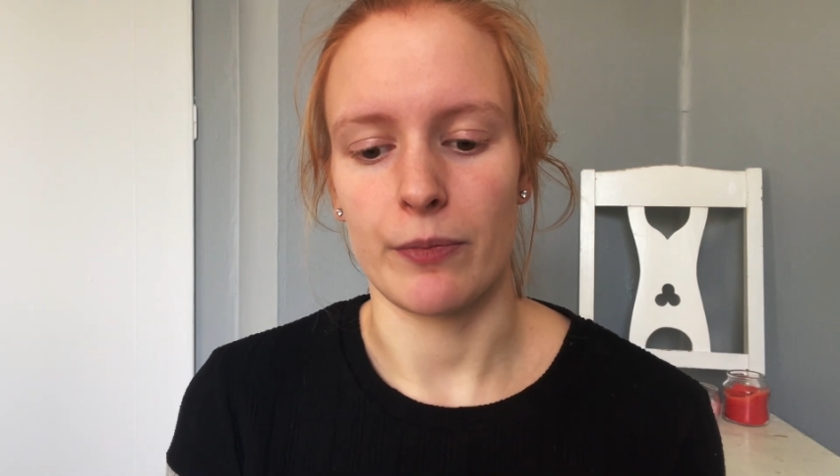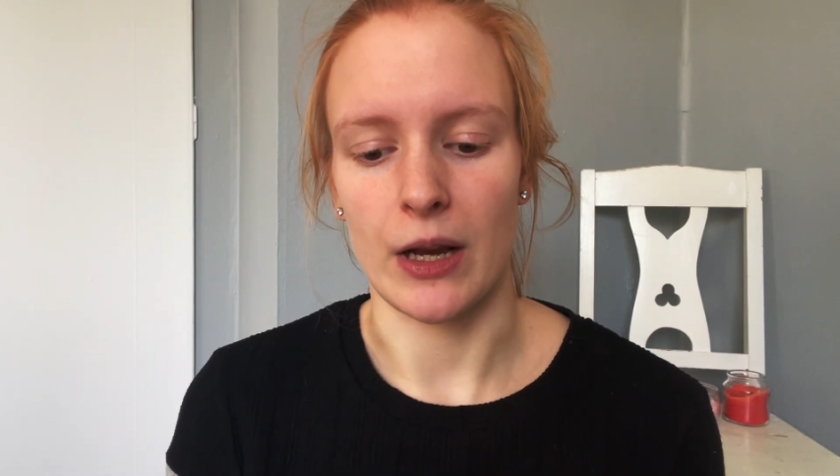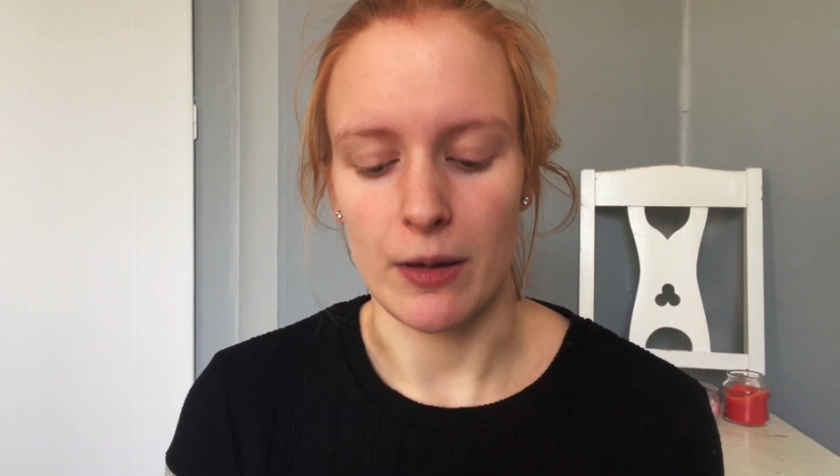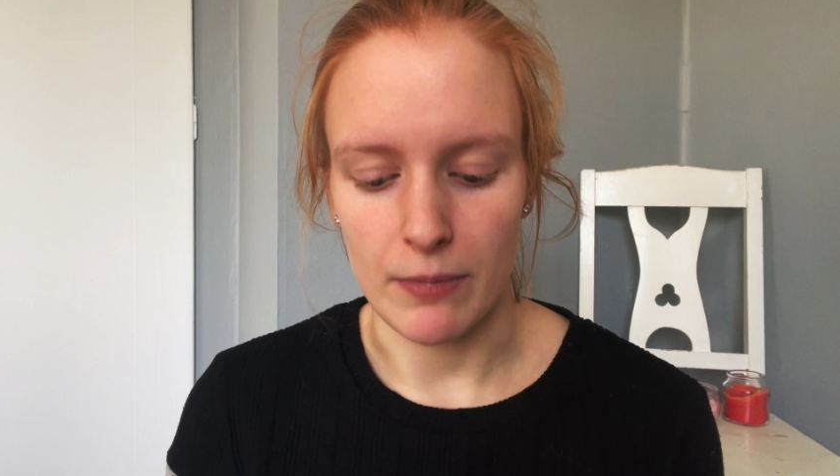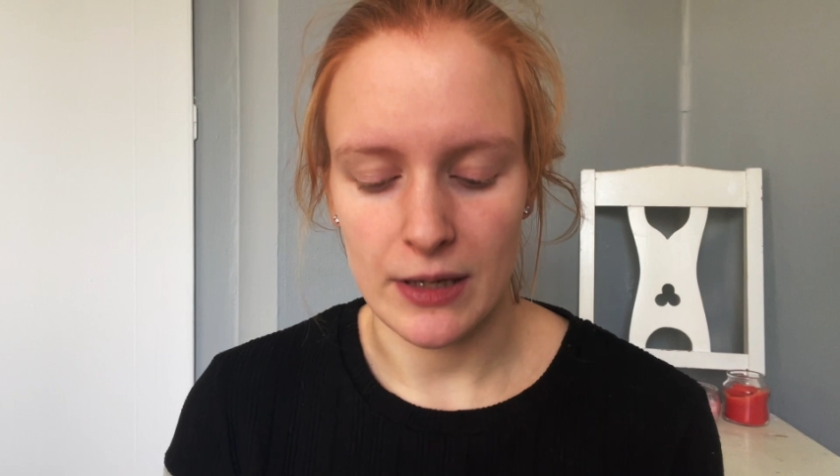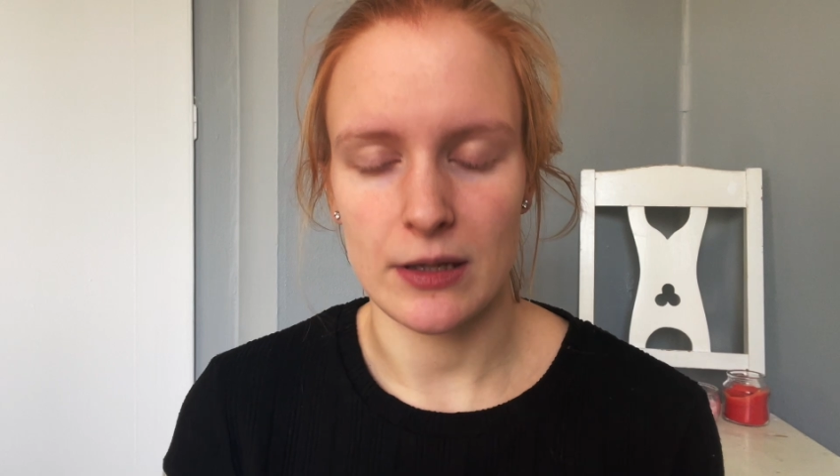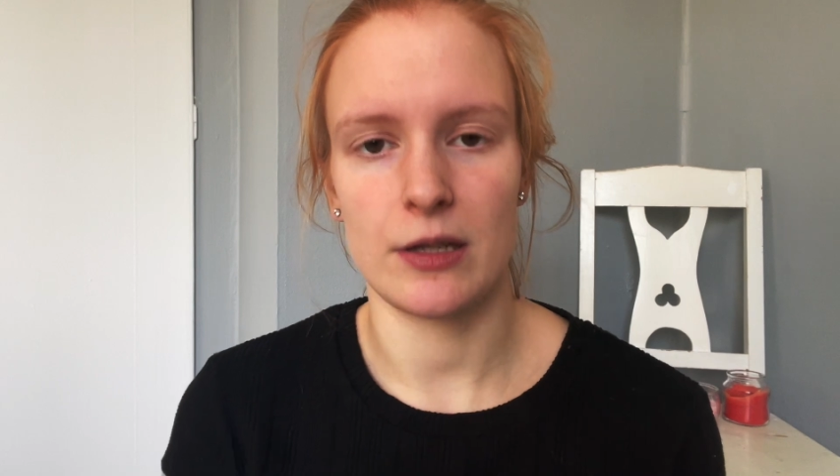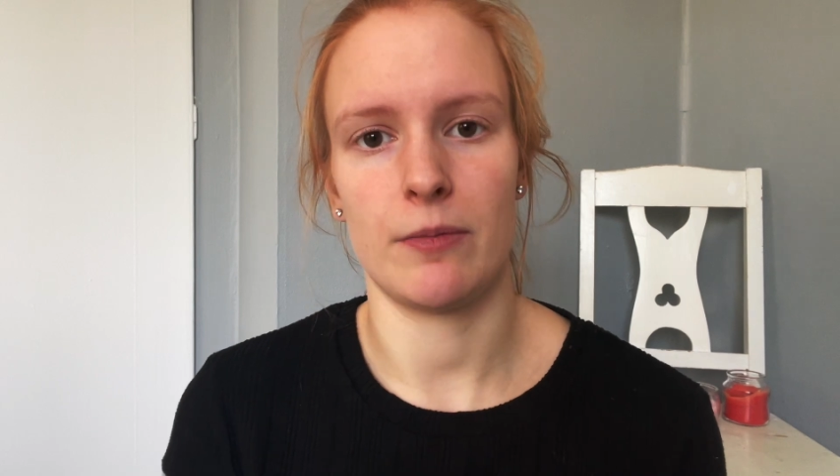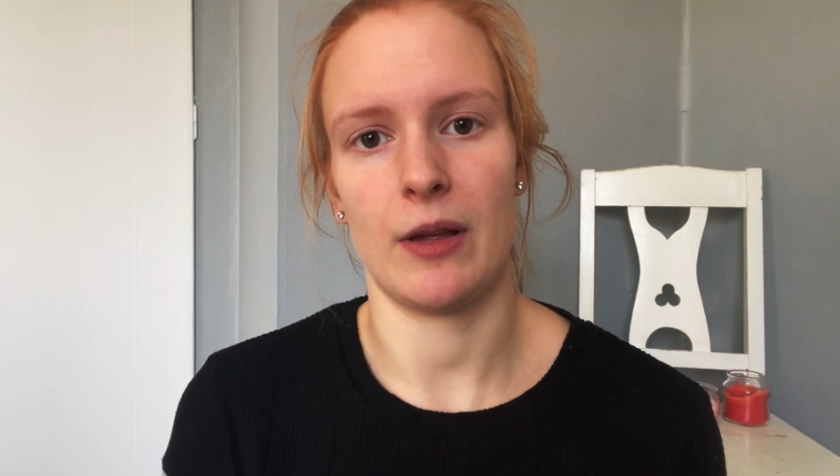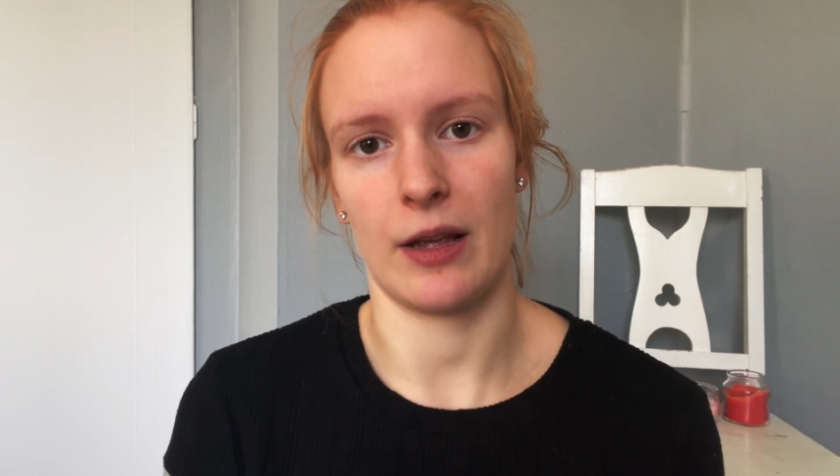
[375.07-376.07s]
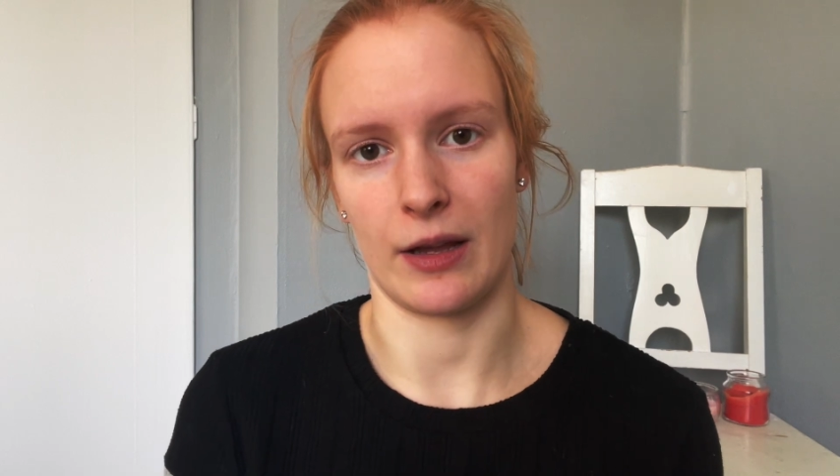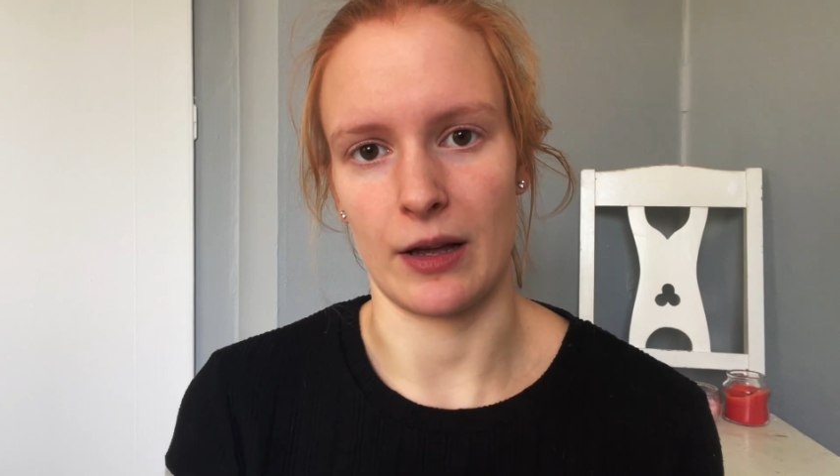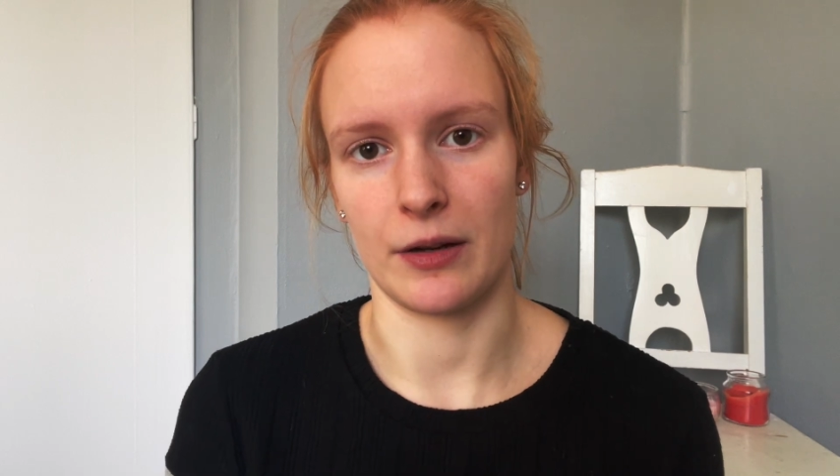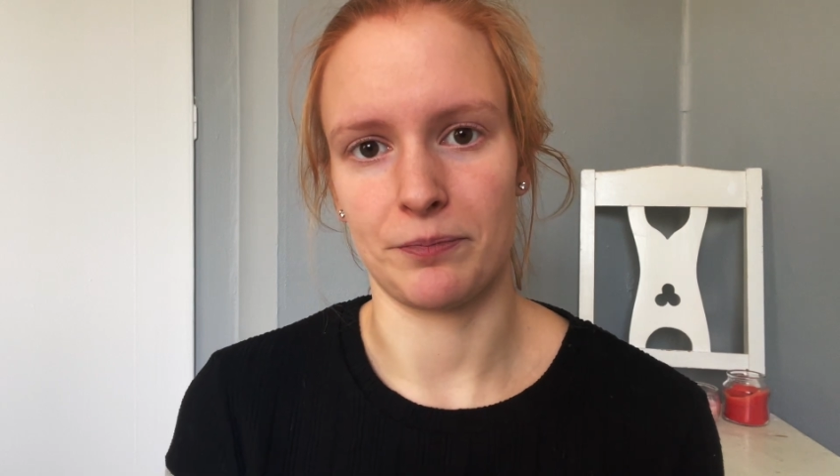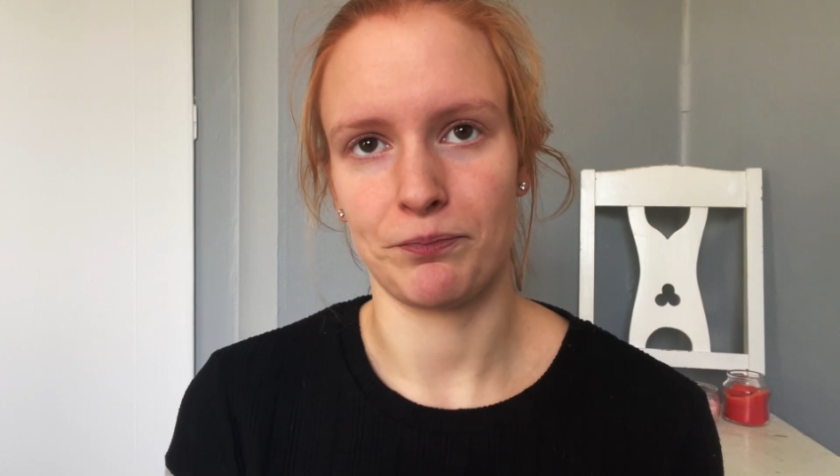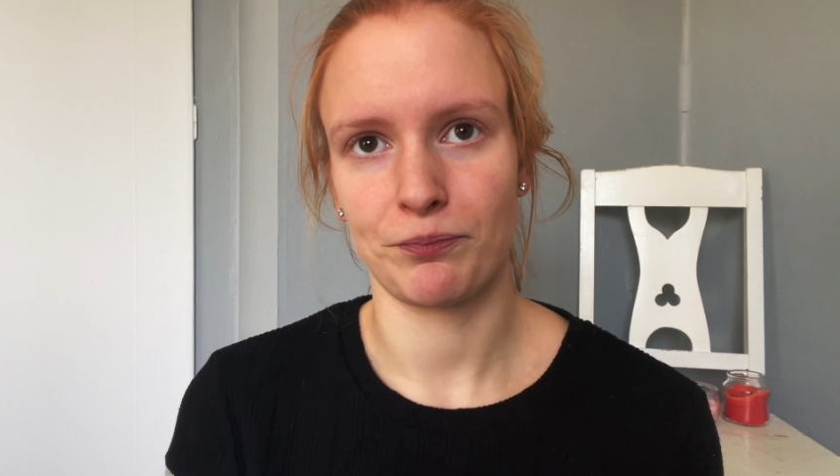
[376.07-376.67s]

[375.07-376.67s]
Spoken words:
and he messaged me again.